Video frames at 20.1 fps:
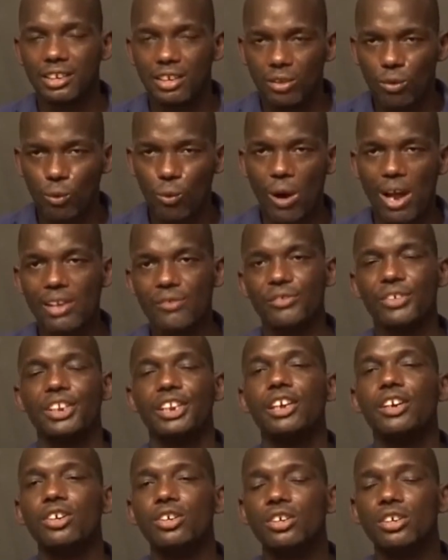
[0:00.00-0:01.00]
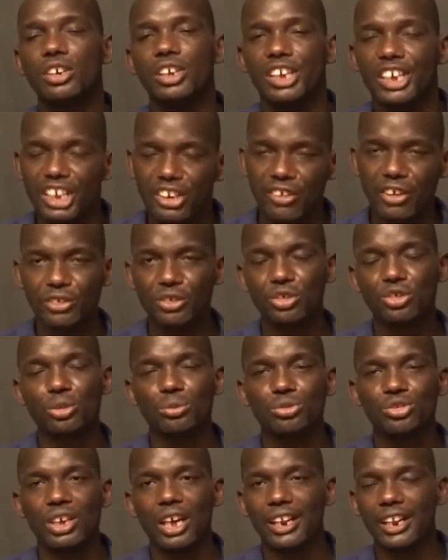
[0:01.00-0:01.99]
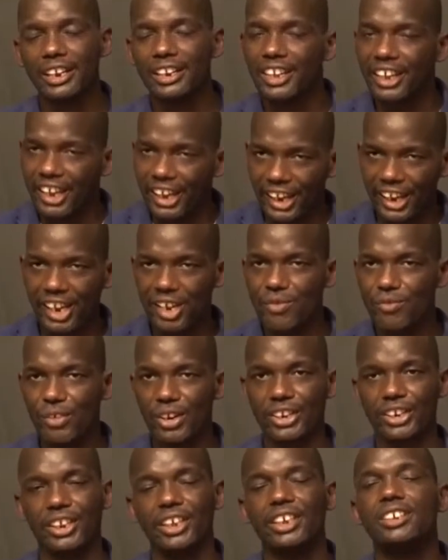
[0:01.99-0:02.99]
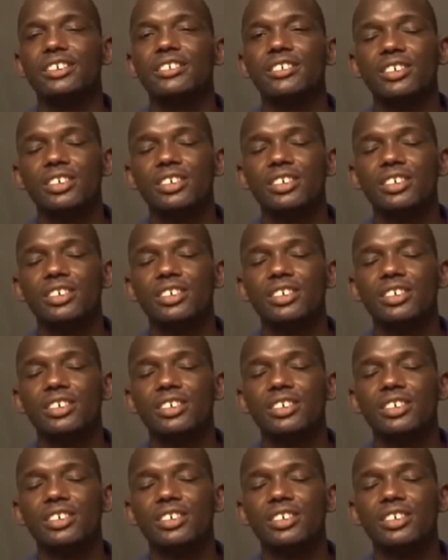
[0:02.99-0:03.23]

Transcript: one video in our YouTube channel every day